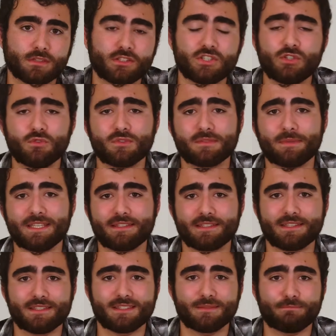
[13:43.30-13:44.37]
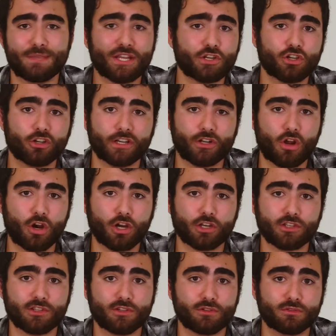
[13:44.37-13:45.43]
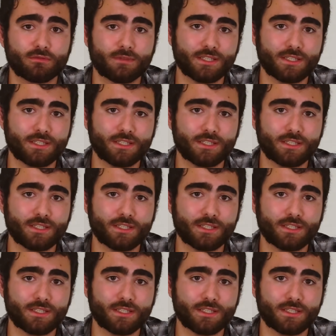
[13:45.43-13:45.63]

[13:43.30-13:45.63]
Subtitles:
2 species bicker and argue,